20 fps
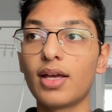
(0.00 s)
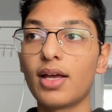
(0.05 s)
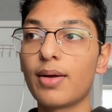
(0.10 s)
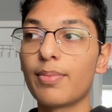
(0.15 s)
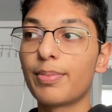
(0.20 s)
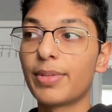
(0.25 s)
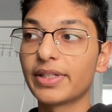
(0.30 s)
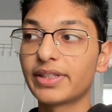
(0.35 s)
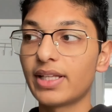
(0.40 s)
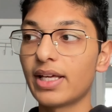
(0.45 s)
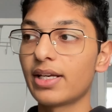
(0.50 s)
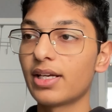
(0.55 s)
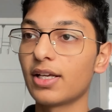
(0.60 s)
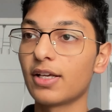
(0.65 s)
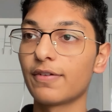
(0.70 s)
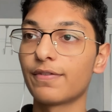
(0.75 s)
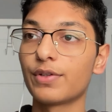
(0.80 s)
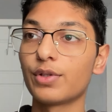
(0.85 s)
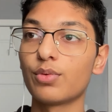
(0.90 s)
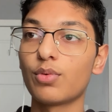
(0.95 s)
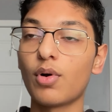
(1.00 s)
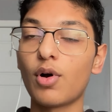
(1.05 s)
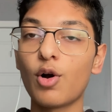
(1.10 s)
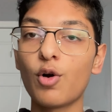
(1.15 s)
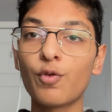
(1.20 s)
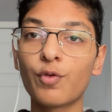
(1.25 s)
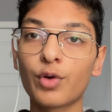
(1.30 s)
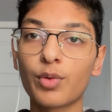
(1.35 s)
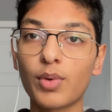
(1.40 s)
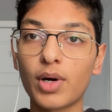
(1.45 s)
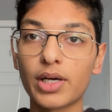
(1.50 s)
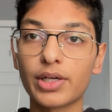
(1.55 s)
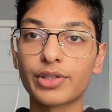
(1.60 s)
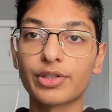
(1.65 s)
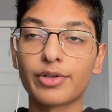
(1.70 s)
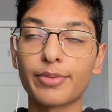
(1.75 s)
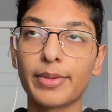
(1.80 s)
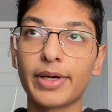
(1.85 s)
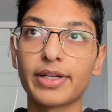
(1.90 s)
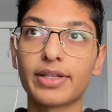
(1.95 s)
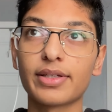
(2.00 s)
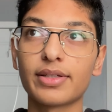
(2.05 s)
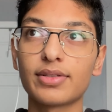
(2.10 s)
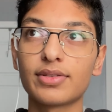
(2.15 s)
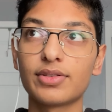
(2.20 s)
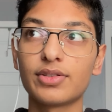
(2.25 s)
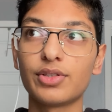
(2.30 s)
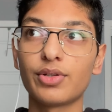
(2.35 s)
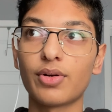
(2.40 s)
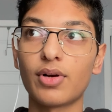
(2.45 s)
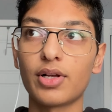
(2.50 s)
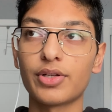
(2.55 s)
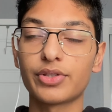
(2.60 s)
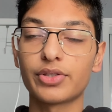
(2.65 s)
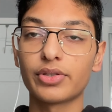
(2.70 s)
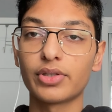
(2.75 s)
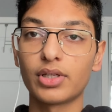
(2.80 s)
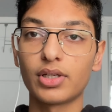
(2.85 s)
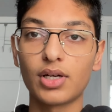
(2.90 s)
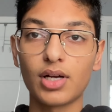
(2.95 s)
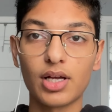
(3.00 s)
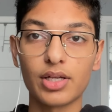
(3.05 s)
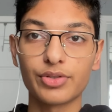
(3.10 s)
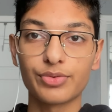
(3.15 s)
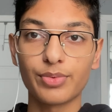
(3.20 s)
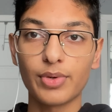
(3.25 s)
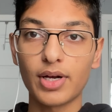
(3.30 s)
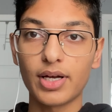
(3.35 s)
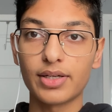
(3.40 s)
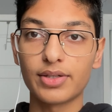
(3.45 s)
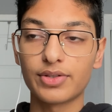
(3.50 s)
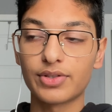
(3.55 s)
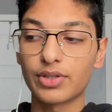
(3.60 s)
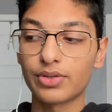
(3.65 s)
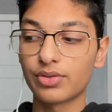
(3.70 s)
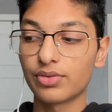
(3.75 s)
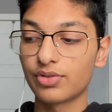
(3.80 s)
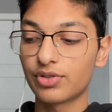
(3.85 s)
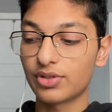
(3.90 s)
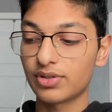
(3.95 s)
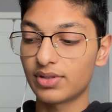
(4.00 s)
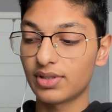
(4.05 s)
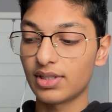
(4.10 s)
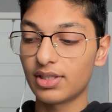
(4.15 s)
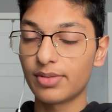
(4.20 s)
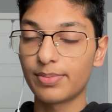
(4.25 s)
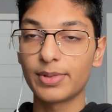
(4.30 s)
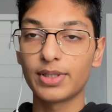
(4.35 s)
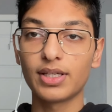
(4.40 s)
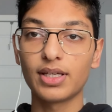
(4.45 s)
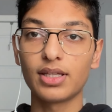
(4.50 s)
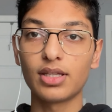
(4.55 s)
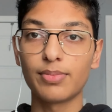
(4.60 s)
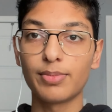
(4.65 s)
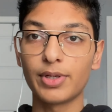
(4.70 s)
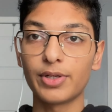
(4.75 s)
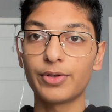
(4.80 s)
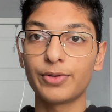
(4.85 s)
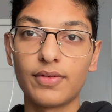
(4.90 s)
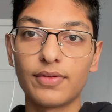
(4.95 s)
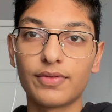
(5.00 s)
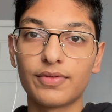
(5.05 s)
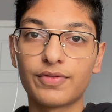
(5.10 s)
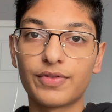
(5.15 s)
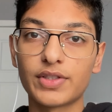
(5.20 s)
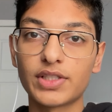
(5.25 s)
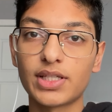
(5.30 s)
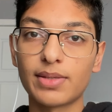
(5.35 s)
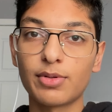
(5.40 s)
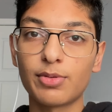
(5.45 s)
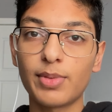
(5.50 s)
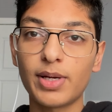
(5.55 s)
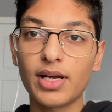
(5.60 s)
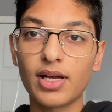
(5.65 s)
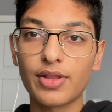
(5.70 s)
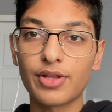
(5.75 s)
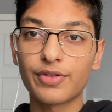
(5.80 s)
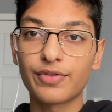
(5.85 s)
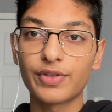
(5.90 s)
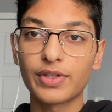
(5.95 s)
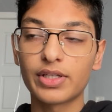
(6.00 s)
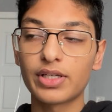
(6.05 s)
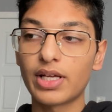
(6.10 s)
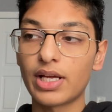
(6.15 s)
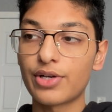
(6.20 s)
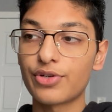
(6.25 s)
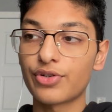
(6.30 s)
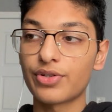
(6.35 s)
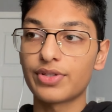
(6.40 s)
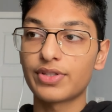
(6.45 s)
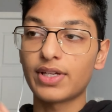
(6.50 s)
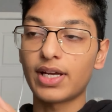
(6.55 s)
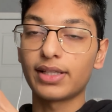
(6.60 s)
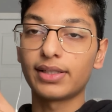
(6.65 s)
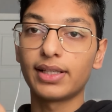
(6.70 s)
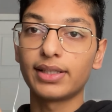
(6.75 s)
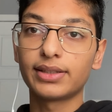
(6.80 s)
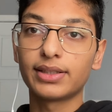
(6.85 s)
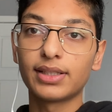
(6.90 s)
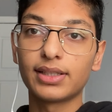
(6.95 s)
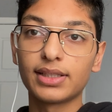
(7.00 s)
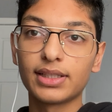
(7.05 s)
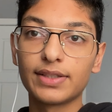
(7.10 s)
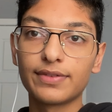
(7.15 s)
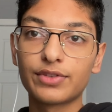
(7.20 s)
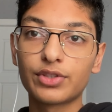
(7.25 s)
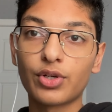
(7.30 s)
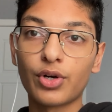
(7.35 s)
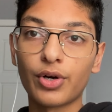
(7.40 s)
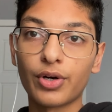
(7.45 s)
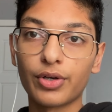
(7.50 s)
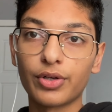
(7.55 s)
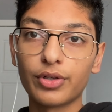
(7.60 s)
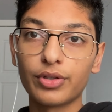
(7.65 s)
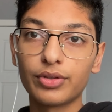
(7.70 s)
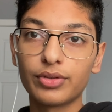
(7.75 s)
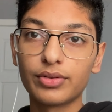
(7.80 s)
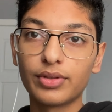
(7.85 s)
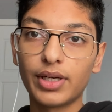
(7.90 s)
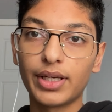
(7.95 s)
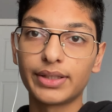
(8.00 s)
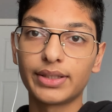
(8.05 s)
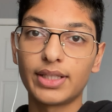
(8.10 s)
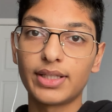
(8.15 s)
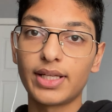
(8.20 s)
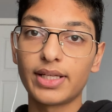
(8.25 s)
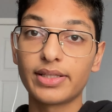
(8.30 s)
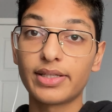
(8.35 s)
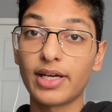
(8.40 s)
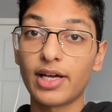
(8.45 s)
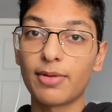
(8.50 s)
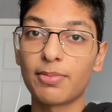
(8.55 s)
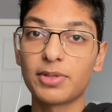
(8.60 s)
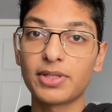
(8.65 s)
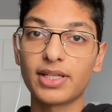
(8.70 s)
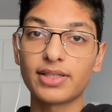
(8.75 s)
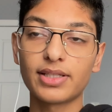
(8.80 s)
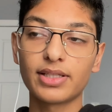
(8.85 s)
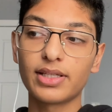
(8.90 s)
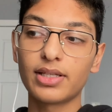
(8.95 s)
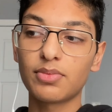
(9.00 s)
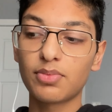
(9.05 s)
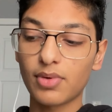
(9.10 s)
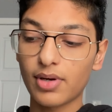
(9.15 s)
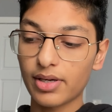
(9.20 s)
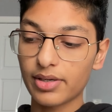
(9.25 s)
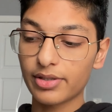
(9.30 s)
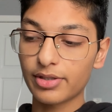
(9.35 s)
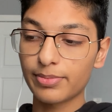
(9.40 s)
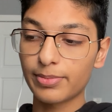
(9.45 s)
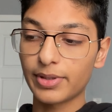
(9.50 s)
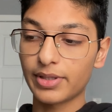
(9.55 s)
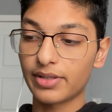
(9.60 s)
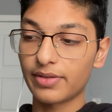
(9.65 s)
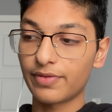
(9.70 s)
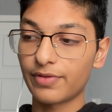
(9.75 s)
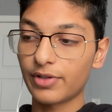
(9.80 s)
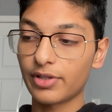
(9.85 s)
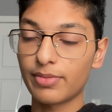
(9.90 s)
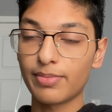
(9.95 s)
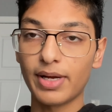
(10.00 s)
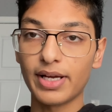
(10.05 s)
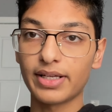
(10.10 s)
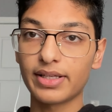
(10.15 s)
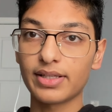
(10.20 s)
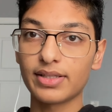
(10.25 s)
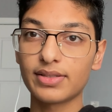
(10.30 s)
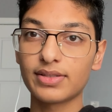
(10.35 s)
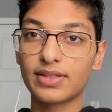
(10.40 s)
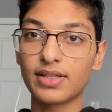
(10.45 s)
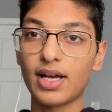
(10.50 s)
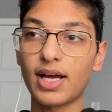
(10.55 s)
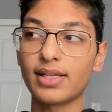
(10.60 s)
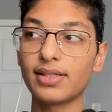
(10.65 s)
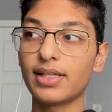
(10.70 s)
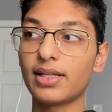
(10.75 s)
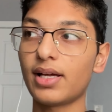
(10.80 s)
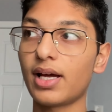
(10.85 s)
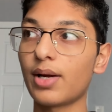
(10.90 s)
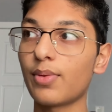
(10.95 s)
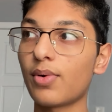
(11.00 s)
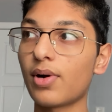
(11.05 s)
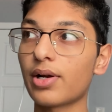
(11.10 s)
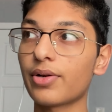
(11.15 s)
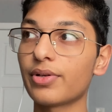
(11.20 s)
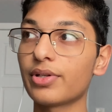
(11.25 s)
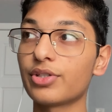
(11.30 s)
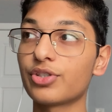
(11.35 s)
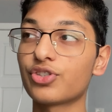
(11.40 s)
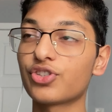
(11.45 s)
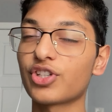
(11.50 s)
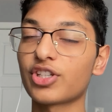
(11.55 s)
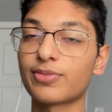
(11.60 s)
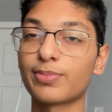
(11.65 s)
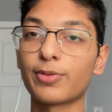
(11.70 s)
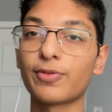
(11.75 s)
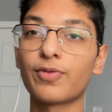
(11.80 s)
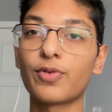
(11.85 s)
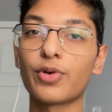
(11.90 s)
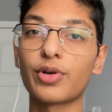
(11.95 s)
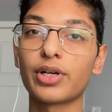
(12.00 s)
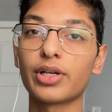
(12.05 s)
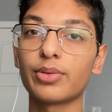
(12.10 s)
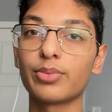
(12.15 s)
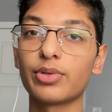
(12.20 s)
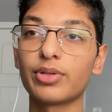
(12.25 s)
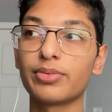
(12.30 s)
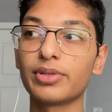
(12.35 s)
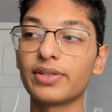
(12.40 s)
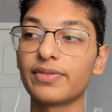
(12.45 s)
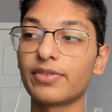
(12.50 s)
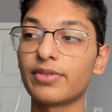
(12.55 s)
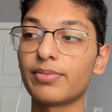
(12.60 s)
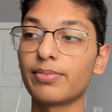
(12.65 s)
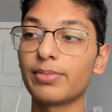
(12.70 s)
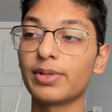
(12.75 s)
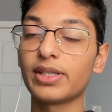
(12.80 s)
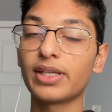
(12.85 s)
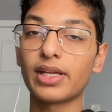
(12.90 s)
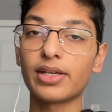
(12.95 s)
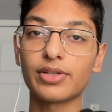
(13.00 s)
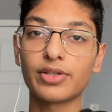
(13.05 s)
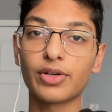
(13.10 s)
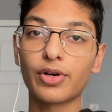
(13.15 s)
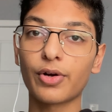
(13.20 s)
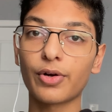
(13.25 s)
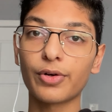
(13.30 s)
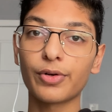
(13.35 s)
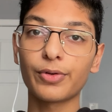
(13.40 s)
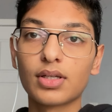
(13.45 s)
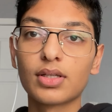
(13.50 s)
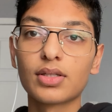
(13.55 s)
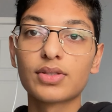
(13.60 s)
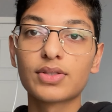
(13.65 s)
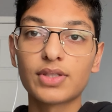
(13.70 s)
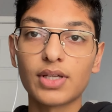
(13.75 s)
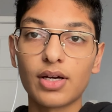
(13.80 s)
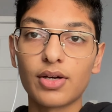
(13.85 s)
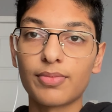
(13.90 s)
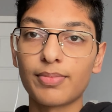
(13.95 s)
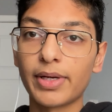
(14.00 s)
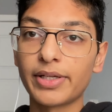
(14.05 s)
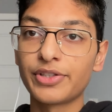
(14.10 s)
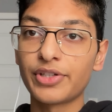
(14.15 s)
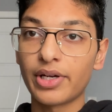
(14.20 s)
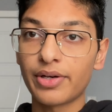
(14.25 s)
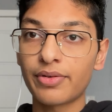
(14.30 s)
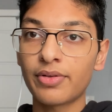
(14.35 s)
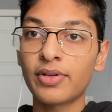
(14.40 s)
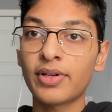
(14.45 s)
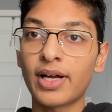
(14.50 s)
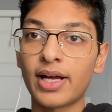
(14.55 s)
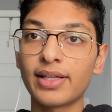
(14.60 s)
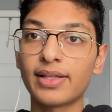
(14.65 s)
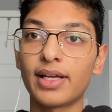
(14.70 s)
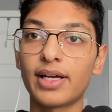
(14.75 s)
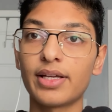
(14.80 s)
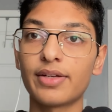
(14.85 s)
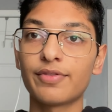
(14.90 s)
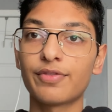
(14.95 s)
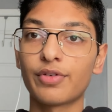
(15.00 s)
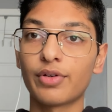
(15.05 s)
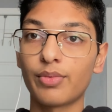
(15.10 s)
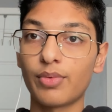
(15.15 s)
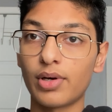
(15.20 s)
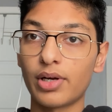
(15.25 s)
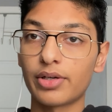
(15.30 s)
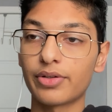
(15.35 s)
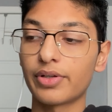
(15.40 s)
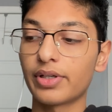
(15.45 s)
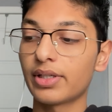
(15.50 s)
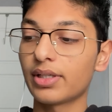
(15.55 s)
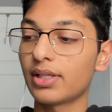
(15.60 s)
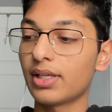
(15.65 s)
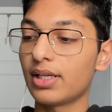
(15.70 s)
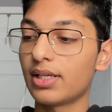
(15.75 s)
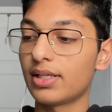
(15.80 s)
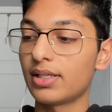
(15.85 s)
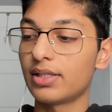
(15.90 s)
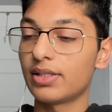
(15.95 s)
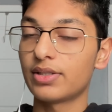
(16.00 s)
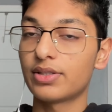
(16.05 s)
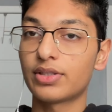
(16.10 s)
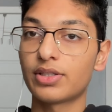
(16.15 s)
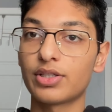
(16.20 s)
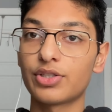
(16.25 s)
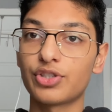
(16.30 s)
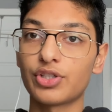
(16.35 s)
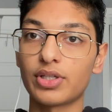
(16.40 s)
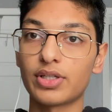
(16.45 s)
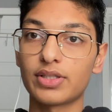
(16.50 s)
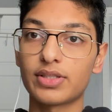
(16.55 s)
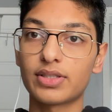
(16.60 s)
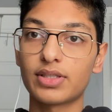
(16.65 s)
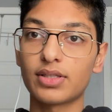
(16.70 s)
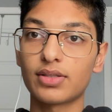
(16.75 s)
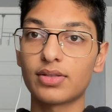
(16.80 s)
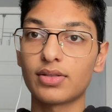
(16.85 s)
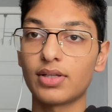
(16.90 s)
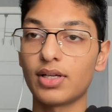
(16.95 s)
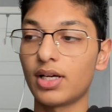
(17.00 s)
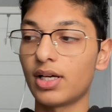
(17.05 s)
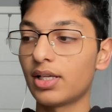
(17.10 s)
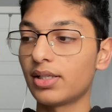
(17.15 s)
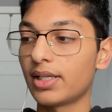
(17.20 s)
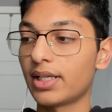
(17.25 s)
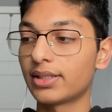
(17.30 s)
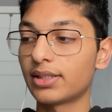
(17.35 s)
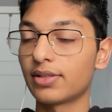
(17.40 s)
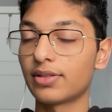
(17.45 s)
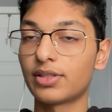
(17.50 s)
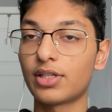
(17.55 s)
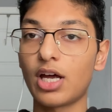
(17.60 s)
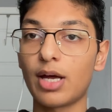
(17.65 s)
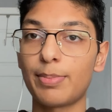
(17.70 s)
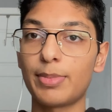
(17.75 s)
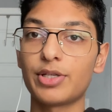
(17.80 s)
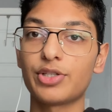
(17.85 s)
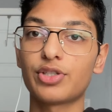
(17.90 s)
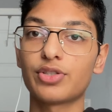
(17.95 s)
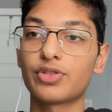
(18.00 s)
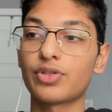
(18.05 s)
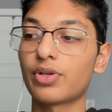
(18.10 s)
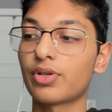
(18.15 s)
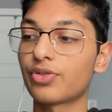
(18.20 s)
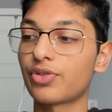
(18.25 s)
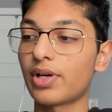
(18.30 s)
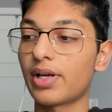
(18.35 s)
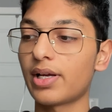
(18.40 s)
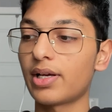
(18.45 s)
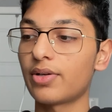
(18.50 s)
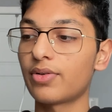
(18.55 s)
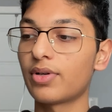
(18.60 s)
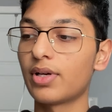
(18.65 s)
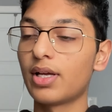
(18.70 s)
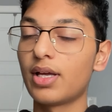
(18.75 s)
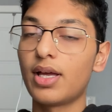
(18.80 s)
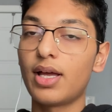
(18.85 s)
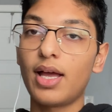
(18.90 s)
But then if you overwater your micans, you're also going to cause rot. So you just need to be in the middle. For some of my other philodendrons, I let the leaves curl and then they tell me that they need water. But for the micans, I water it just before it would even begin to curl. So my general guideline for watering is to just let the top inch of soil dry out.